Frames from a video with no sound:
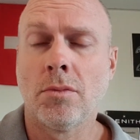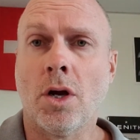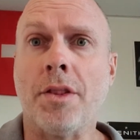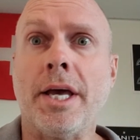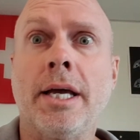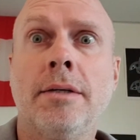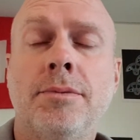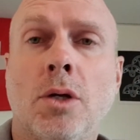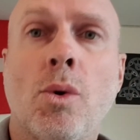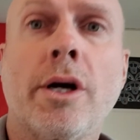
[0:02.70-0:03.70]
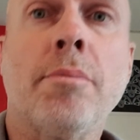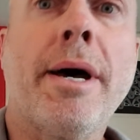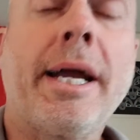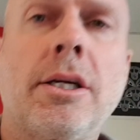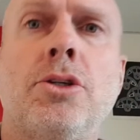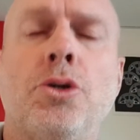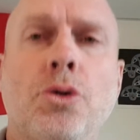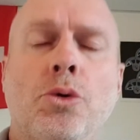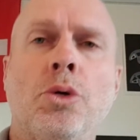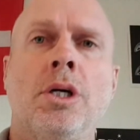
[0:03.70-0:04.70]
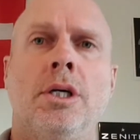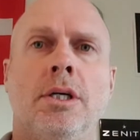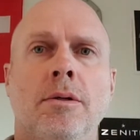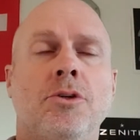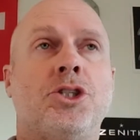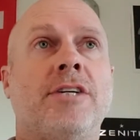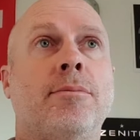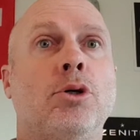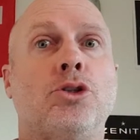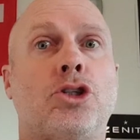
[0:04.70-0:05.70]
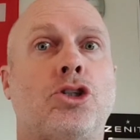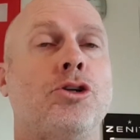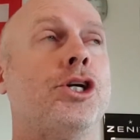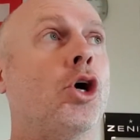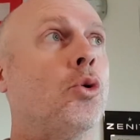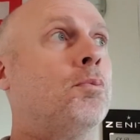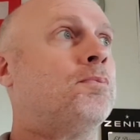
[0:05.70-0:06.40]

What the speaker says: Hi there, and welcome back to Geneva Blue Studio.